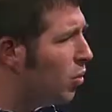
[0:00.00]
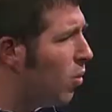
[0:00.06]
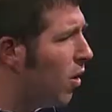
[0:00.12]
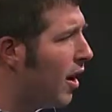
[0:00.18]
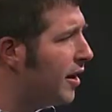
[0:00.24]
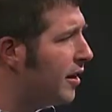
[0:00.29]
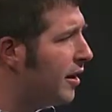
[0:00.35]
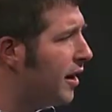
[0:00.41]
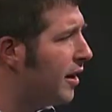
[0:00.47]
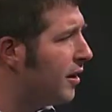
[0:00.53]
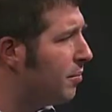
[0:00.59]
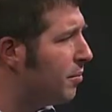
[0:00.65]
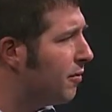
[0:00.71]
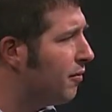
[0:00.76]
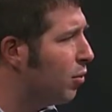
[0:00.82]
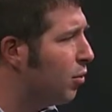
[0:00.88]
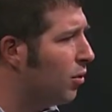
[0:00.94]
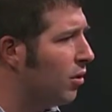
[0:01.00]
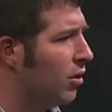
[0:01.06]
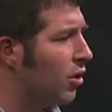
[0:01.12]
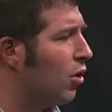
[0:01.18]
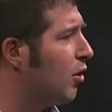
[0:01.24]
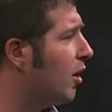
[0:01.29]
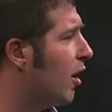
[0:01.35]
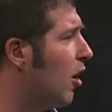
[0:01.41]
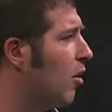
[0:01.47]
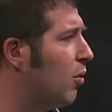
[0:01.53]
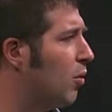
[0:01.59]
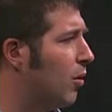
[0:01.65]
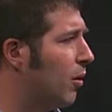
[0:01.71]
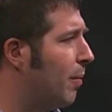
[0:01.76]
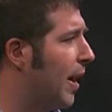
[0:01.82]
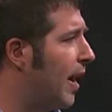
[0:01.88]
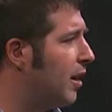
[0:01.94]
quite yet before, or y'all
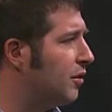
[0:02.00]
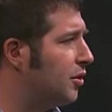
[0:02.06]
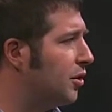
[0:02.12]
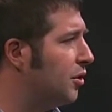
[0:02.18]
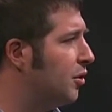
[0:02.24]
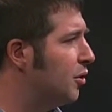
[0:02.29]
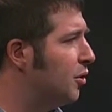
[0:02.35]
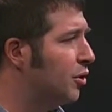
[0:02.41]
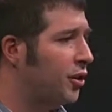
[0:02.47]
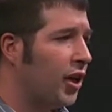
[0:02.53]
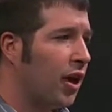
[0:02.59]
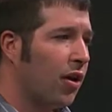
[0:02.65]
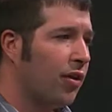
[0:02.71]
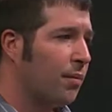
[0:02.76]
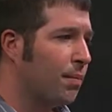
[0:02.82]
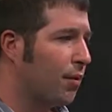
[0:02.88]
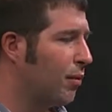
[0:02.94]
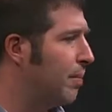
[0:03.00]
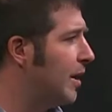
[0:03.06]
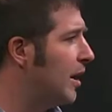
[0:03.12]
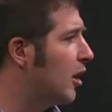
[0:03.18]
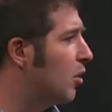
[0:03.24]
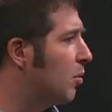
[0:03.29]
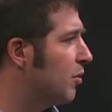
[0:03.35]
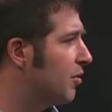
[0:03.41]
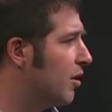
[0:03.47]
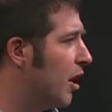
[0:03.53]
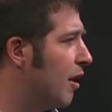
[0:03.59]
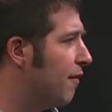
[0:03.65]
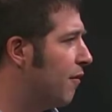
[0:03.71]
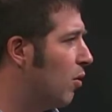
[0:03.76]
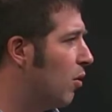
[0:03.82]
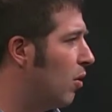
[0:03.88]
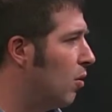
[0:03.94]
were about to, or y'all the premiere was
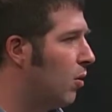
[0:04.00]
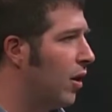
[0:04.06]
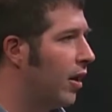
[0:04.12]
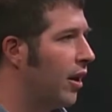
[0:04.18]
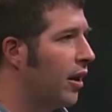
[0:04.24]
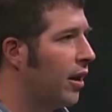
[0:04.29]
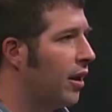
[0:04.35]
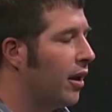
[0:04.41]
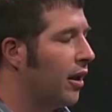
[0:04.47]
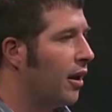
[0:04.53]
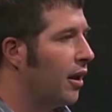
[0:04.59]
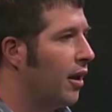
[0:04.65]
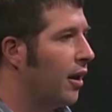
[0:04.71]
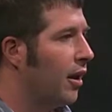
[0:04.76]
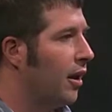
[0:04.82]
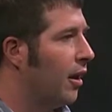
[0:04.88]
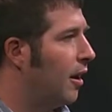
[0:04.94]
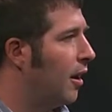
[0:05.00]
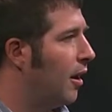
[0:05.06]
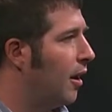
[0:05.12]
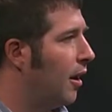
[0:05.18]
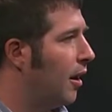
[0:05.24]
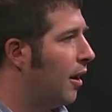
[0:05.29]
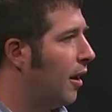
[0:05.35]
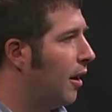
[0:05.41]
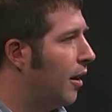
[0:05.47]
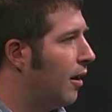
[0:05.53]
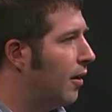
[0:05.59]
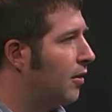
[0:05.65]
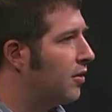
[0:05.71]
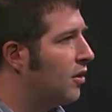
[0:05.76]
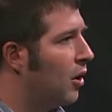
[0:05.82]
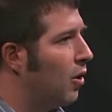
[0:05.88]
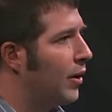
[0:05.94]
not it was 2010. Away. Yeah, the
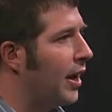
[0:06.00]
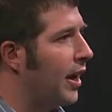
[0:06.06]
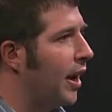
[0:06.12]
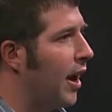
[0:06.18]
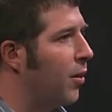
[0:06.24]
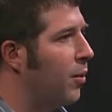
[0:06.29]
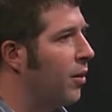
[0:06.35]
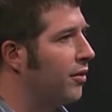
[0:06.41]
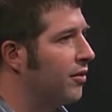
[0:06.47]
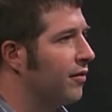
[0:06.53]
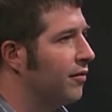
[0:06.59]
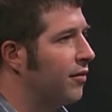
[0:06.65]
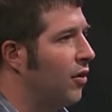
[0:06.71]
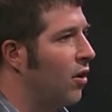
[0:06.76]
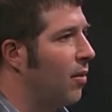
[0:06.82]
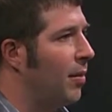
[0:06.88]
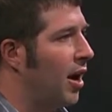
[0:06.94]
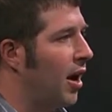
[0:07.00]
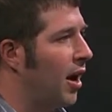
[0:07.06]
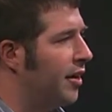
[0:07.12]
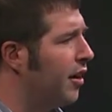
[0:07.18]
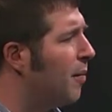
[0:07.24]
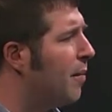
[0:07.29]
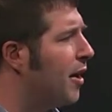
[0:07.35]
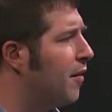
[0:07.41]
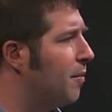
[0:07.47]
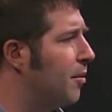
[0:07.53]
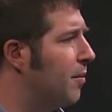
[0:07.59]
premiere. So yeah, I wasn't far behind. Y'all may have